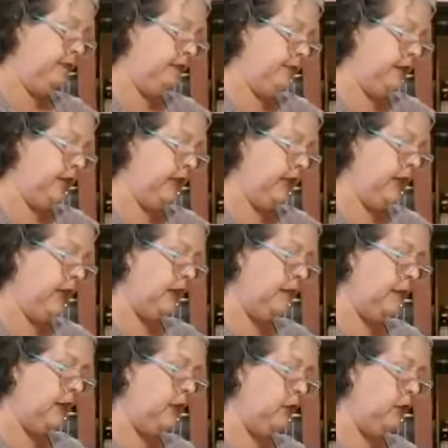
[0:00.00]
I think it
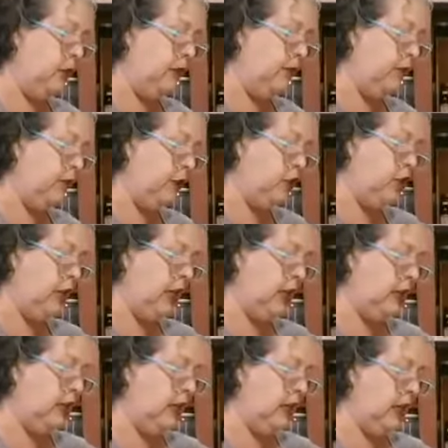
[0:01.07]
makes it really fresh
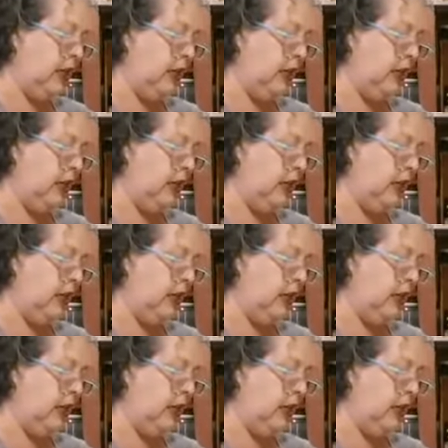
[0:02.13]
tasting.